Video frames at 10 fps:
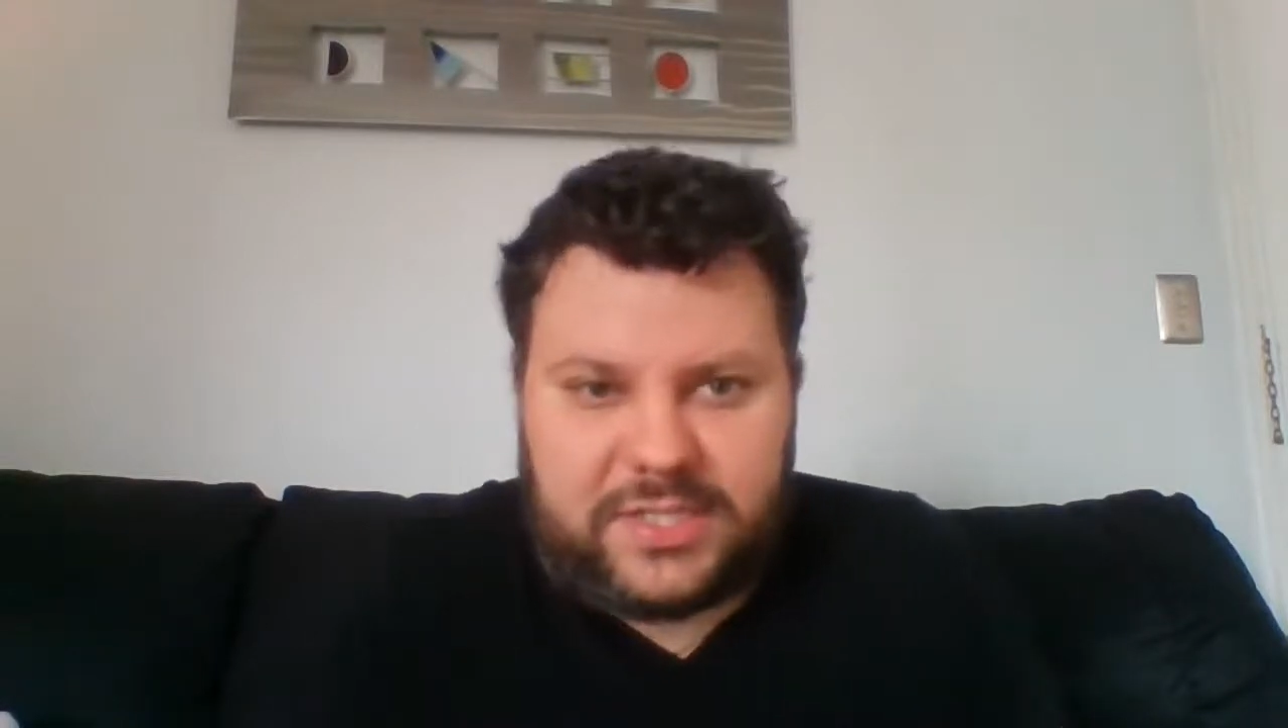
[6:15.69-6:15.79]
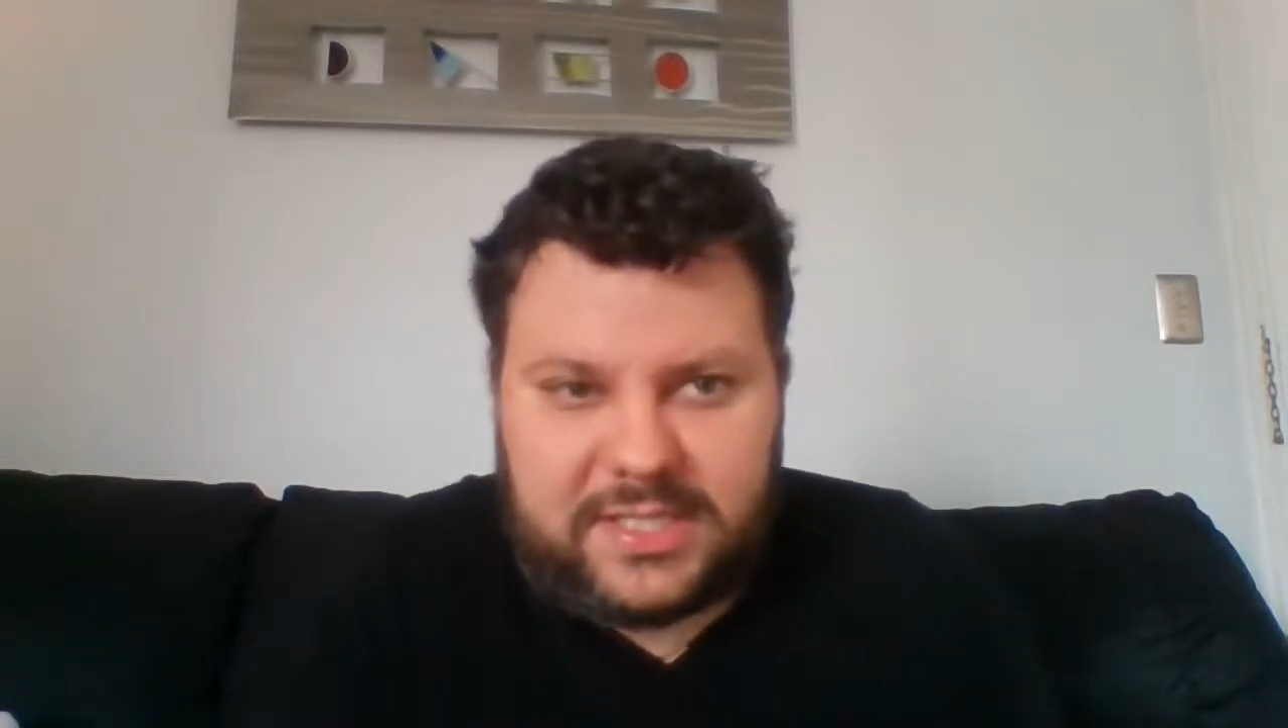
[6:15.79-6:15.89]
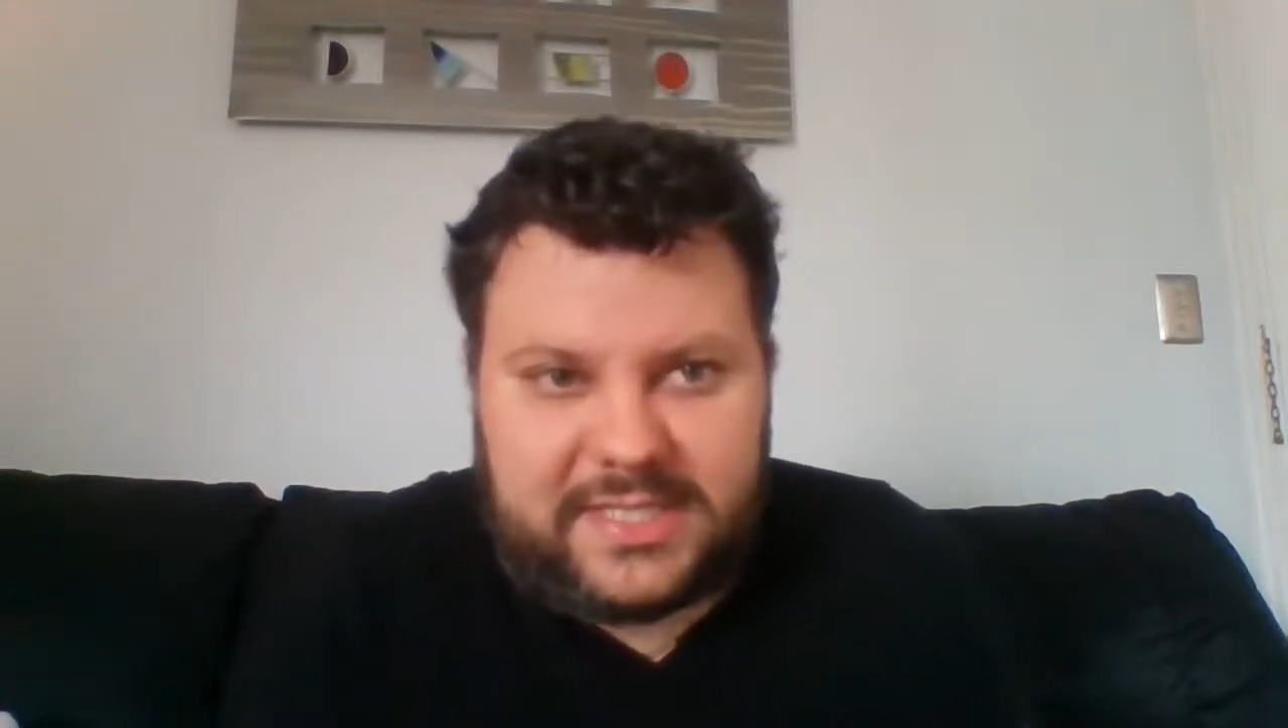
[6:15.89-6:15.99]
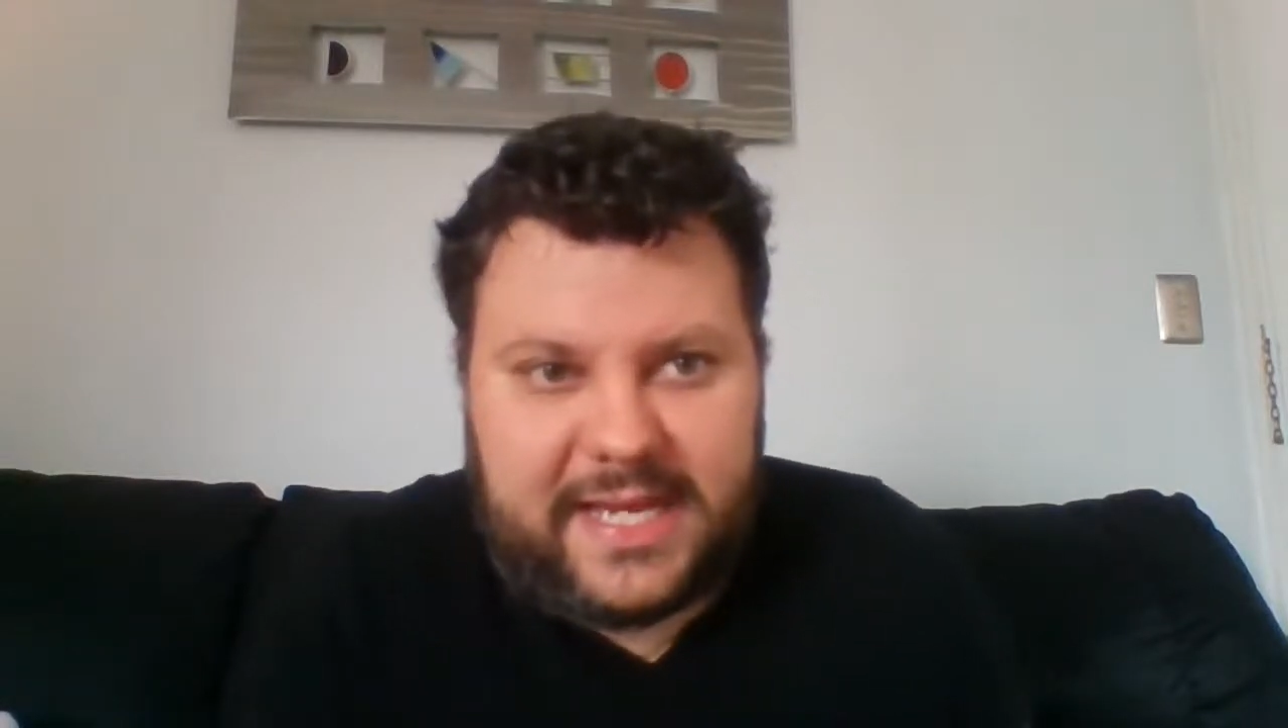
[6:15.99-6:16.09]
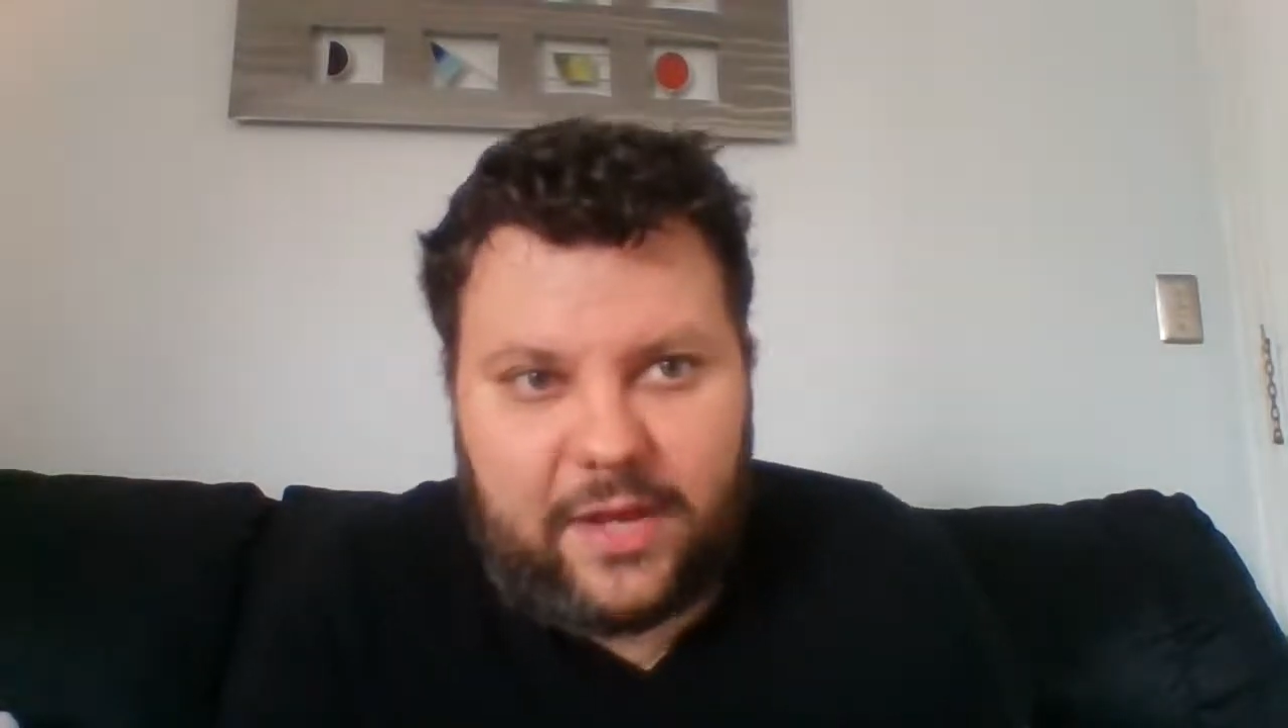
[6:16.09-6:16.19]
to
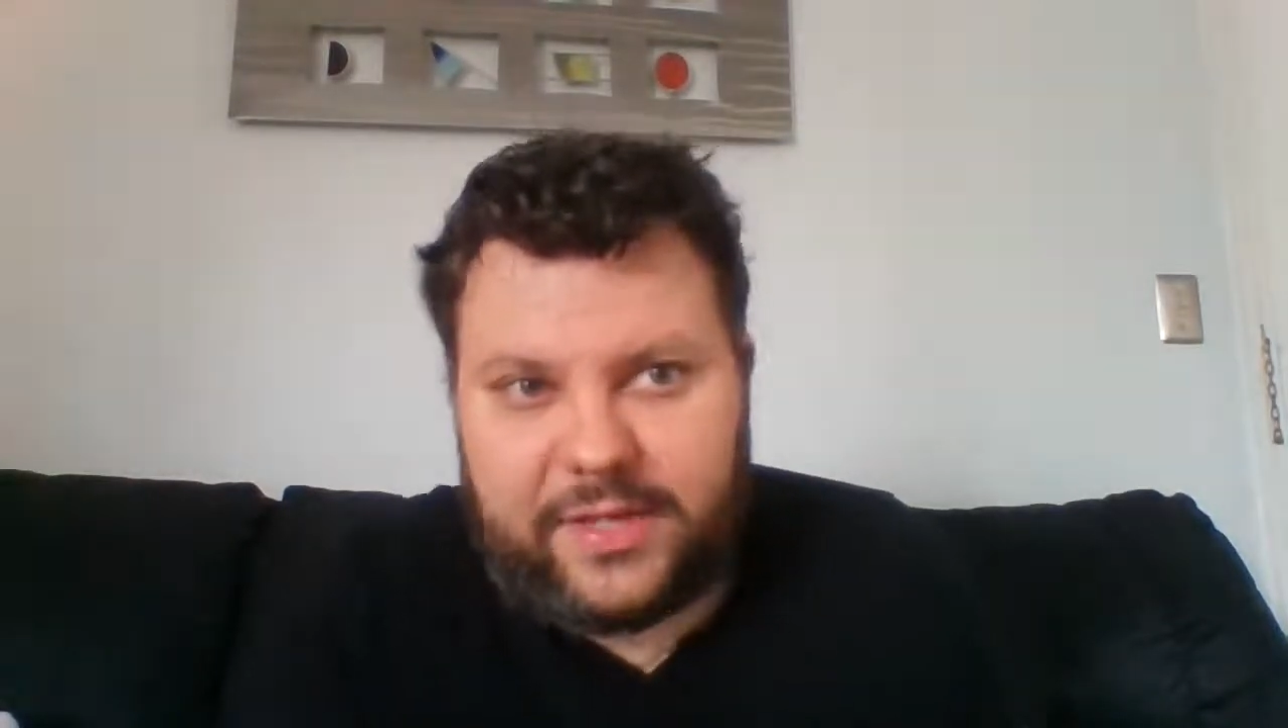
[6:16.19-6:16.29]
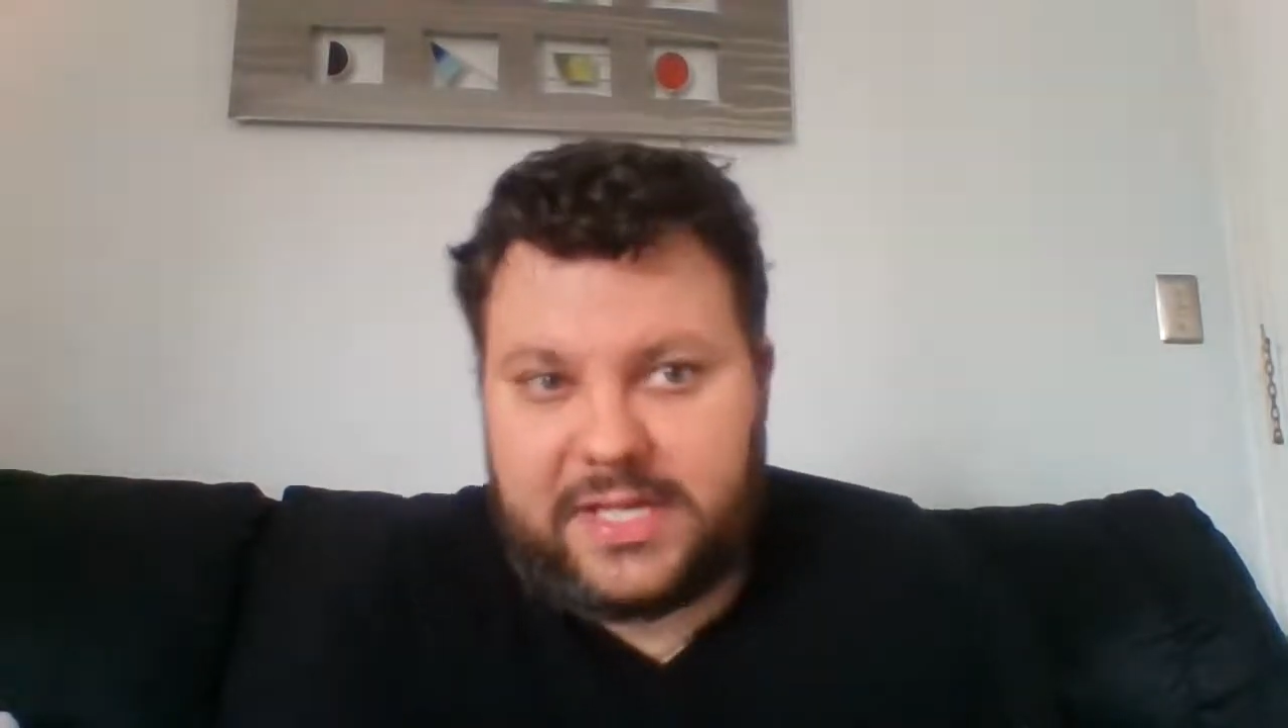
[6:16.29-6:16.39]
see how they